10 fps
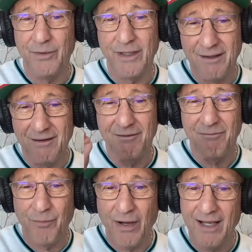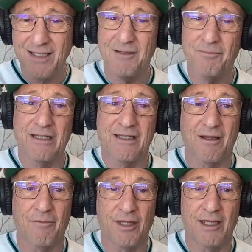but possibly
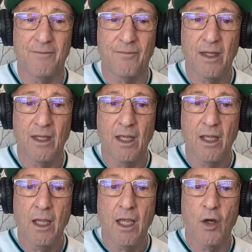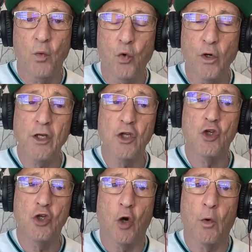something. And wouldn't
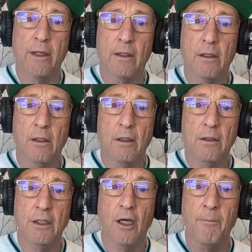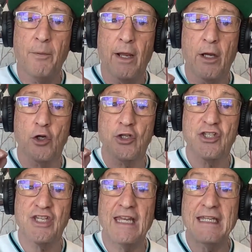you know it, the umpires
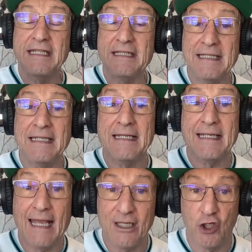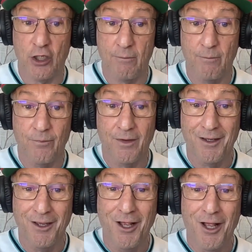said he didn't catch it.
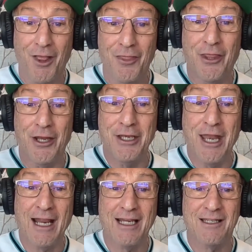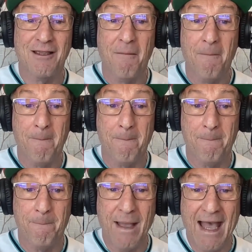The next
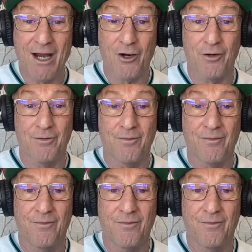batter,